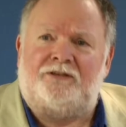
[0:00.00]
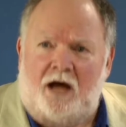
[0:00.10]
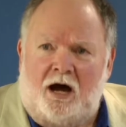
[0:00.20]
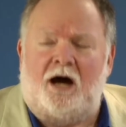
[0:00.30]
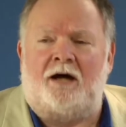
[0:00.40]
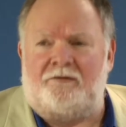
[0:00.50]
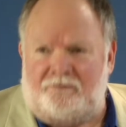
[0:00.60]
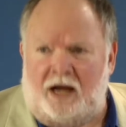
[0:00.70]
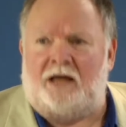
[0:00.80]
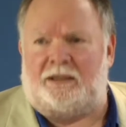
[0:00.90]

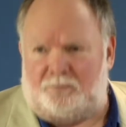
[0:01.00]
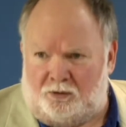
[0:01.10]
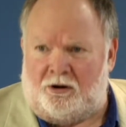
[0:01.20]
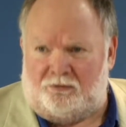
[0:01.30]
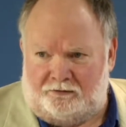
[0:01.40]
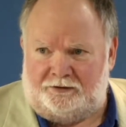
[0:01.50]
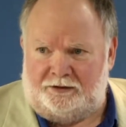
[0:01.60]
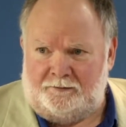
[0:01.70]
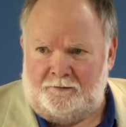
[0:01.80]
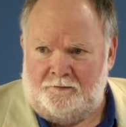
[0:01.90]
non-violent pornography,
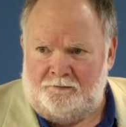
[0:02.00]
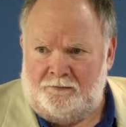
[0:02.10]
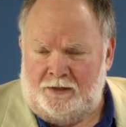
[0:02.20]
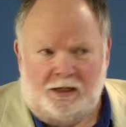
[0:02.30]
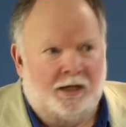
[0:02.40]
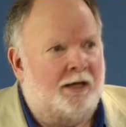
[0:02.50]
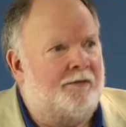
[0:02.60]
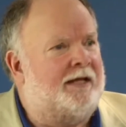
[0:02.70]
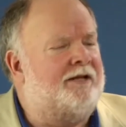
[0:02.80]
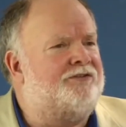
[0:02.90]

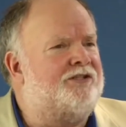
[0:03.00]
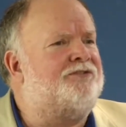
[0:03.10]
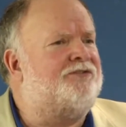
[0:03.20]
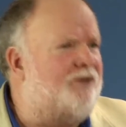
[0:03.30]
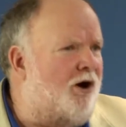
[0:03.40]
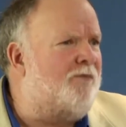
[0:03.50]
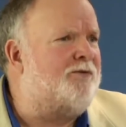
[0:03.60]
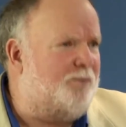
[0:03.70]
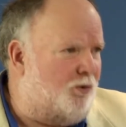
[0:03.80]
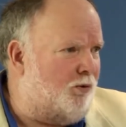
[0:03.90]
that it's just
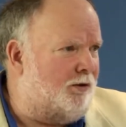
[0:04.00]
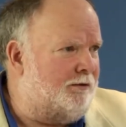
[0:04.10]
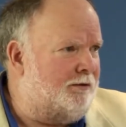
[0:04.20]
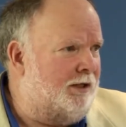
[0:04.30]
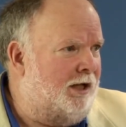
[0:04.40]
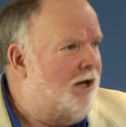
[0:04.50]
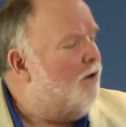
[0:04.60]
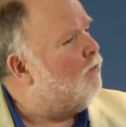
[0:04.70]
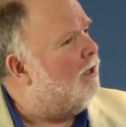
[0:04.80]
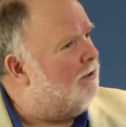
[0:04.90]
soft porn.
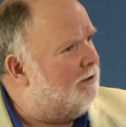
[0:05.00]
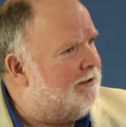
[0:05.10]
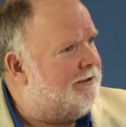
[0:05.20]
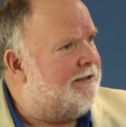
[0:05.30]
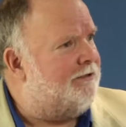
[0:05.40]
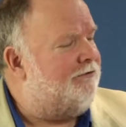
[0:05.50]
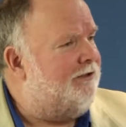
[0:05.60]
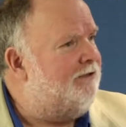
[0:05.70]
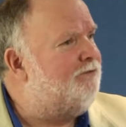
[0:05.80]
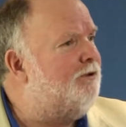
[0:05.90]
Well, look at this.
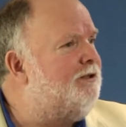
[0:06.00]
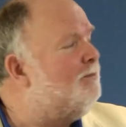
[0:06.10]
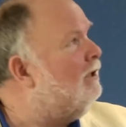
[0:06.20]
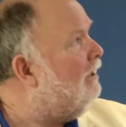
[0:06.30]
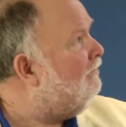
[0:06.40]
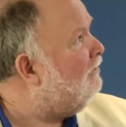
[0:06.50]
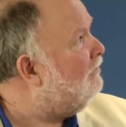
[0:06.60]
Here's what the molesters